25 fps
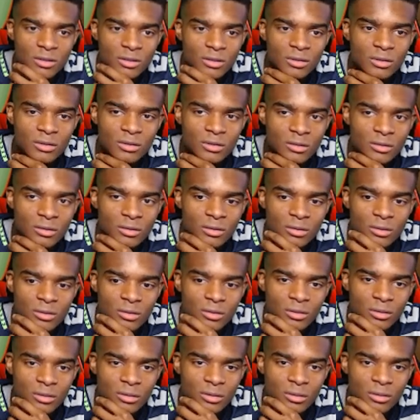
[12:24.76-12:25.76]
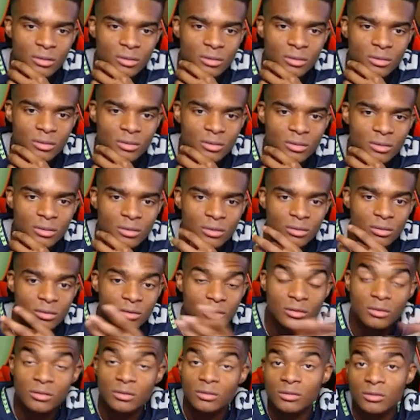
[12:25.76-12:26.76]

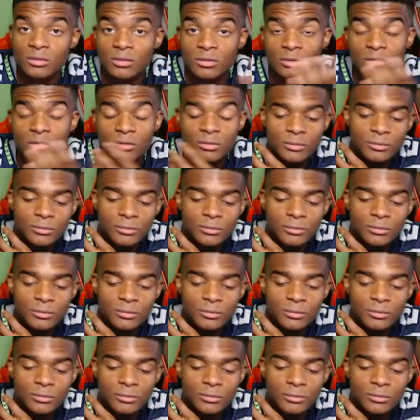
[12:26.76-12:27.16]
No one is speaking in this clip.